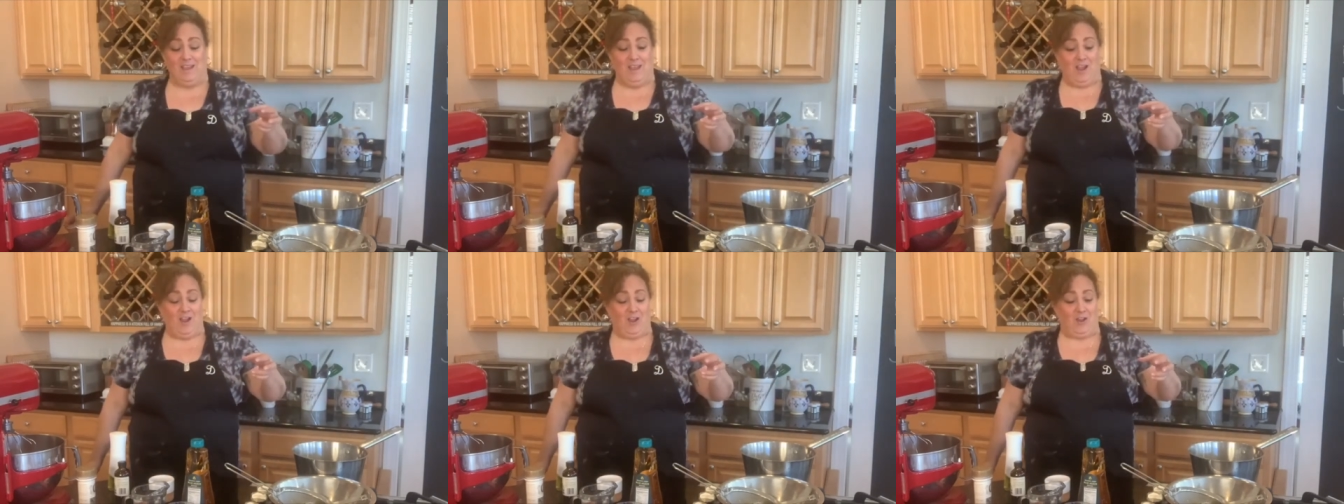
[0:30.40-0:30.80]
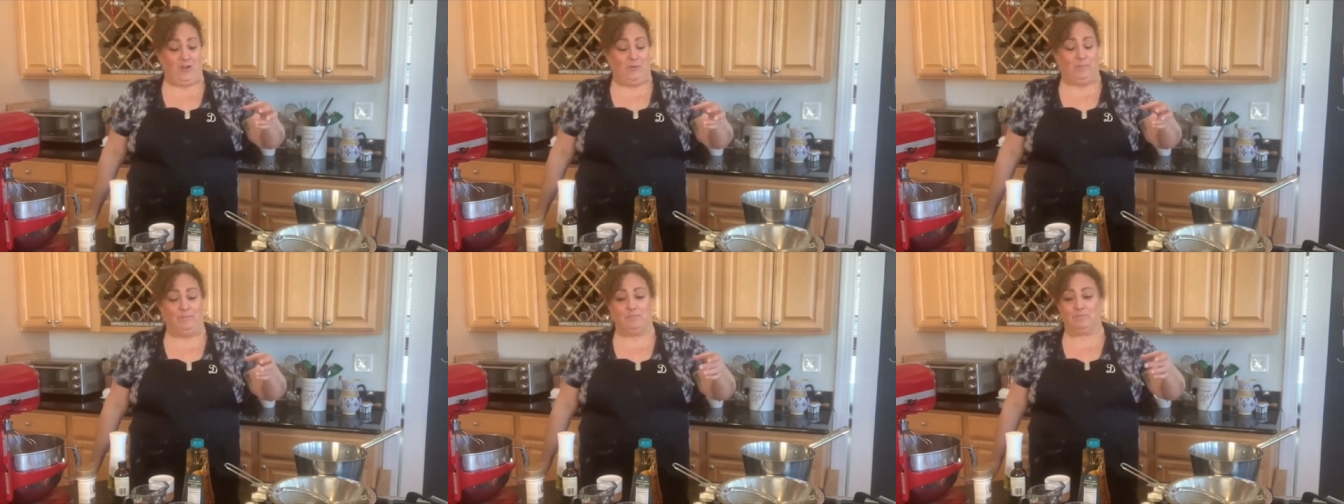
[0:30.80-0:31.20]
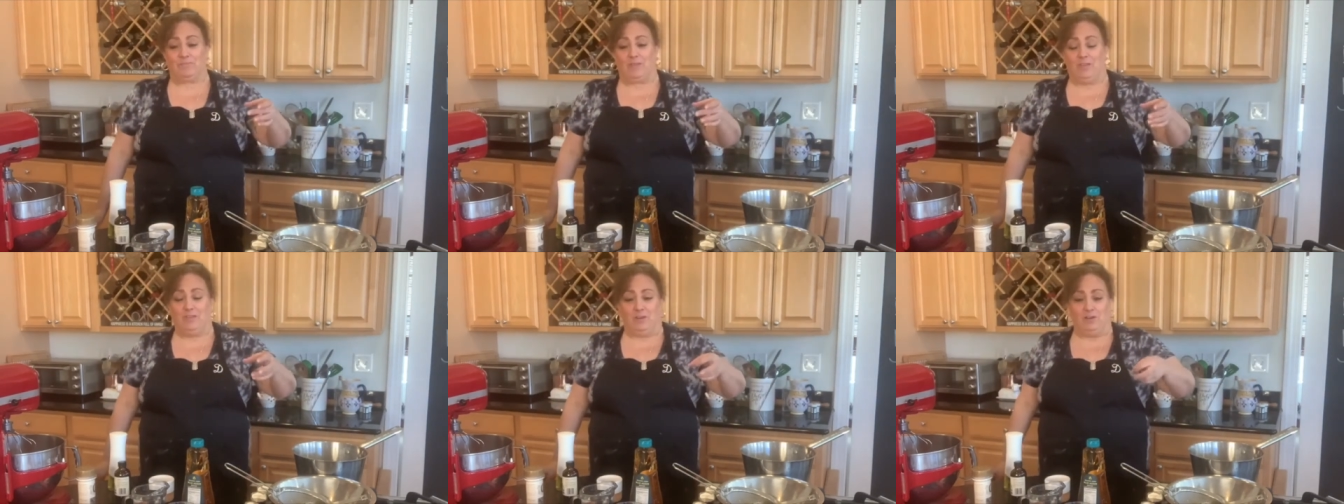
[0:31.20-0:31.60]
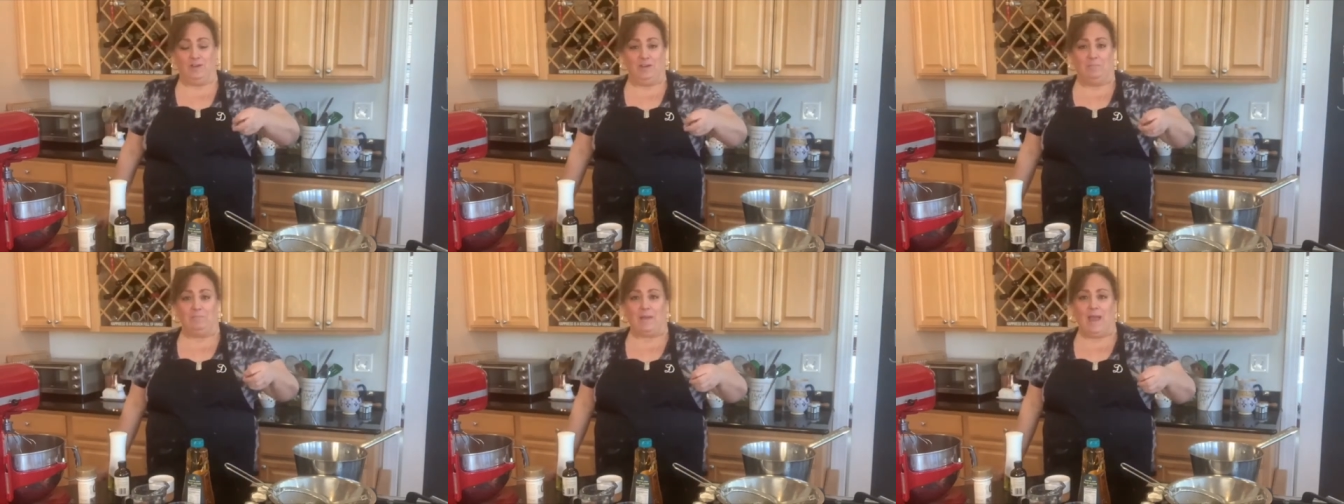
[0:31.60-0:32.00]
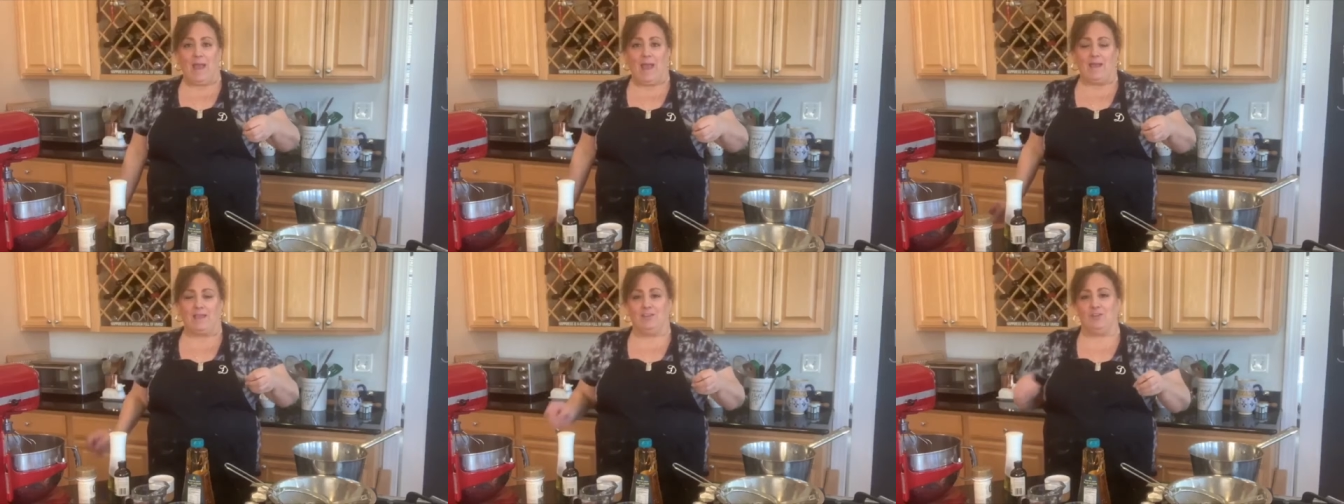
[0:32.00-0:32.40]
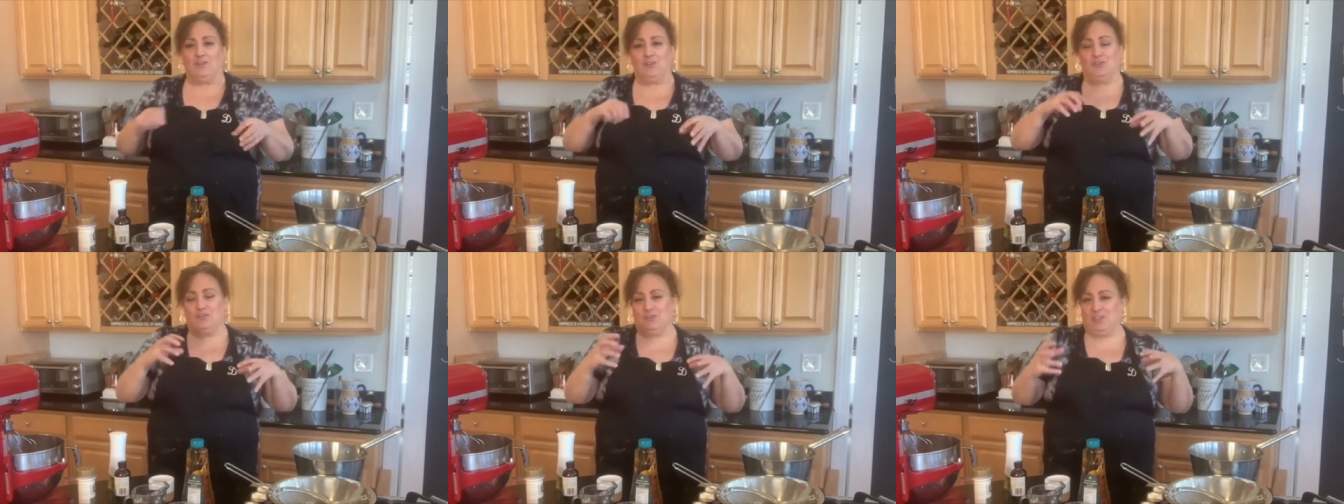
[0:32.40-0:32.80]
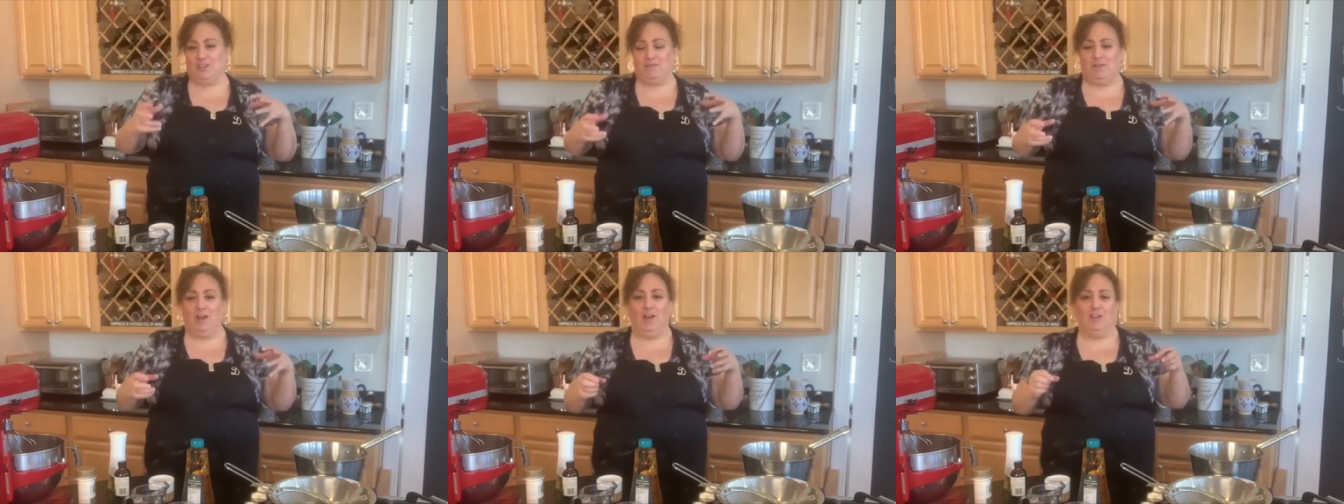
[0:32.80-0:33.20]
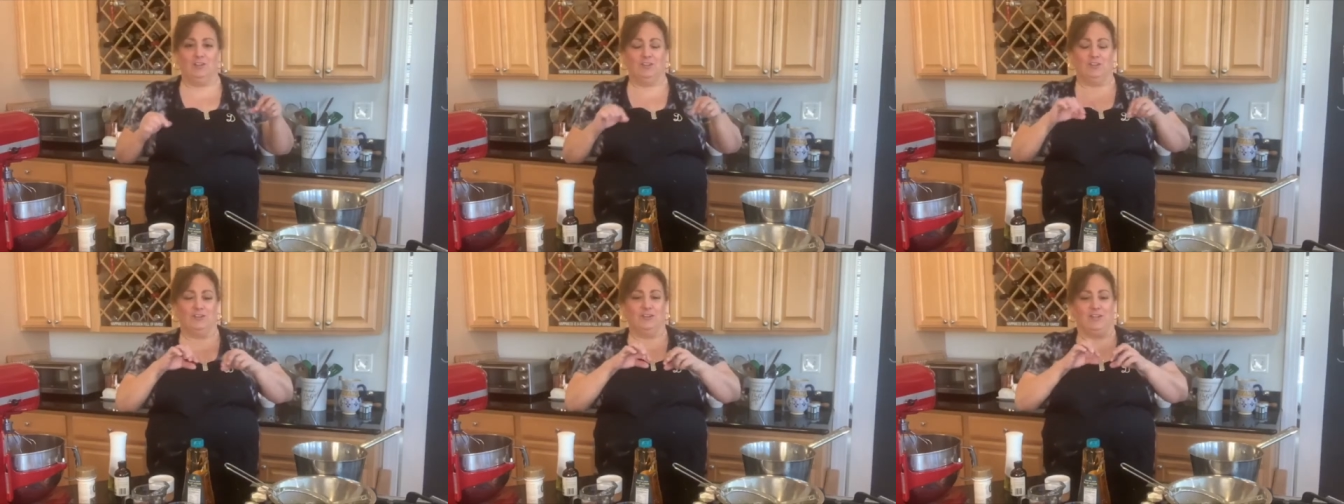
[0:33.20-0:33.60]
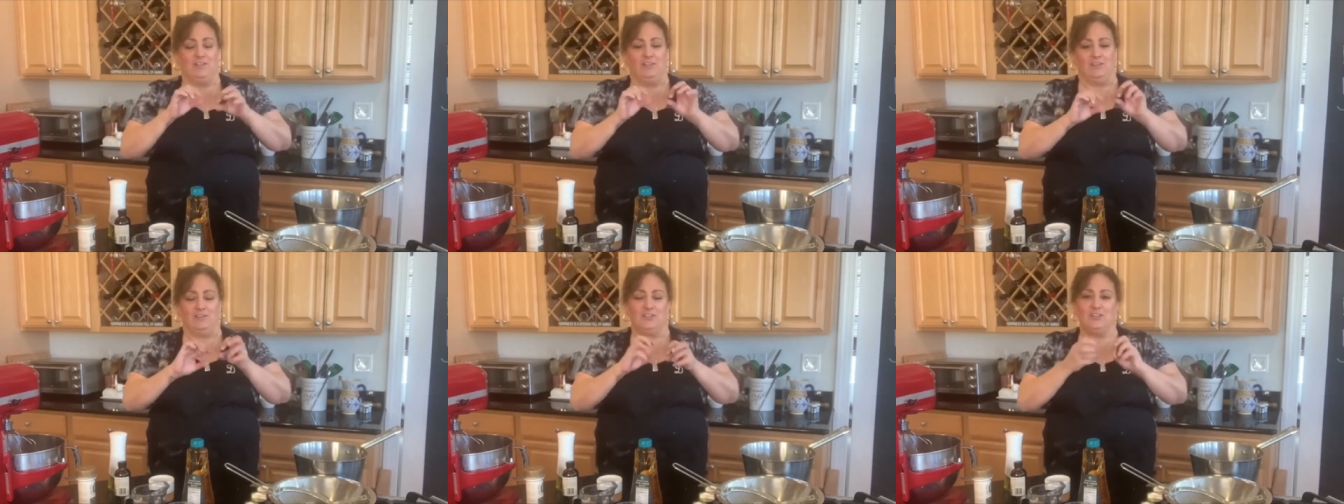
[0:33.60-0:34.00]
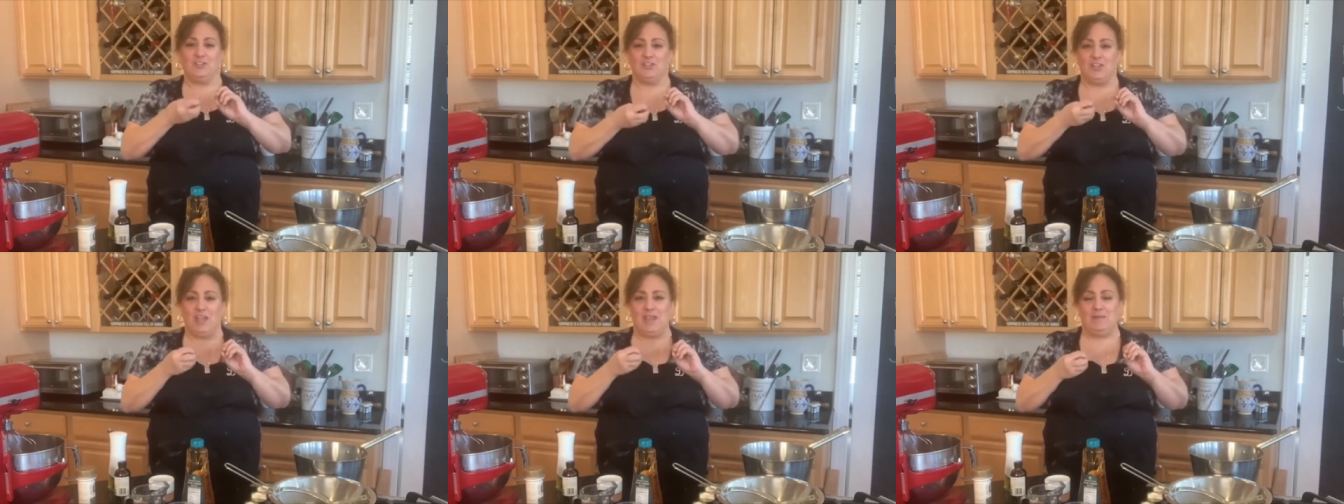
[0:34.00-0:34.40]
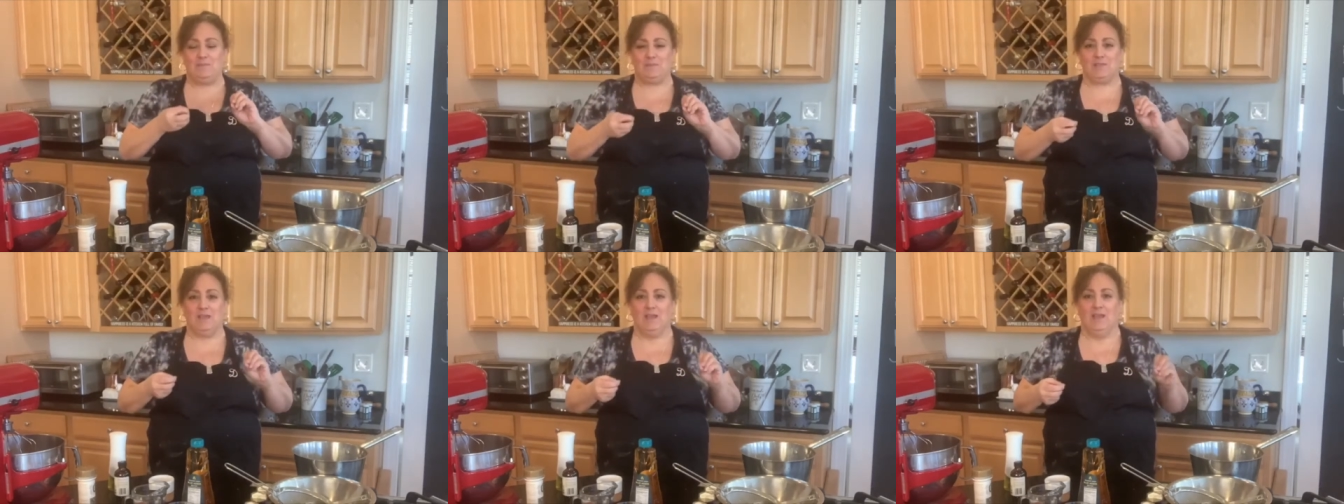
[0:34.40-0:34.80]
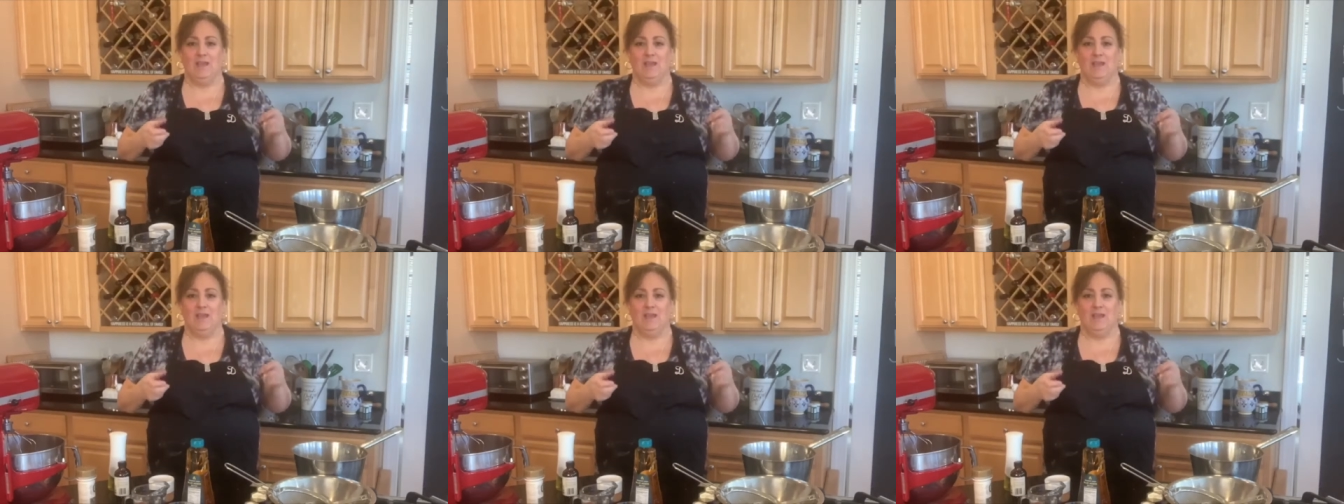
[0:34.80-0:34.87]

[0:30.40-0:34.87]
They're in a bag and they're usually colored and they're in shapes.